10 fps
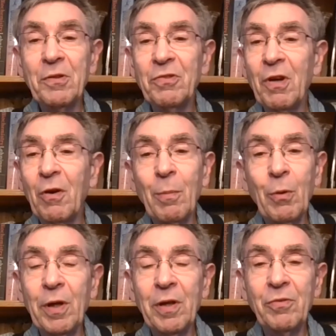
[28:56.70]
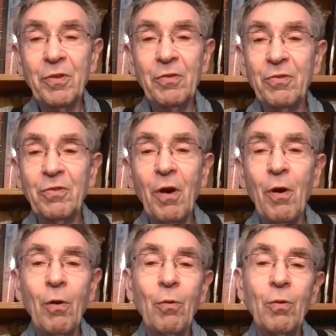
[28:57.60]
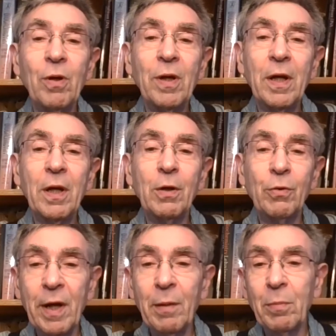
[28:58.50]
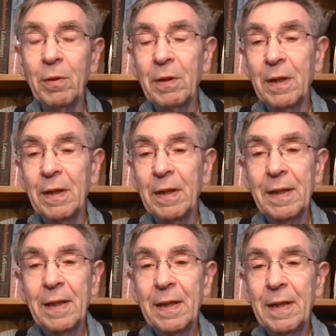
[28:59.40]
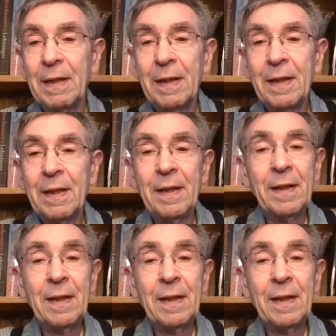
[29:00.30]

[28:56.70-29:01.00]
ceremony is just so incredible. I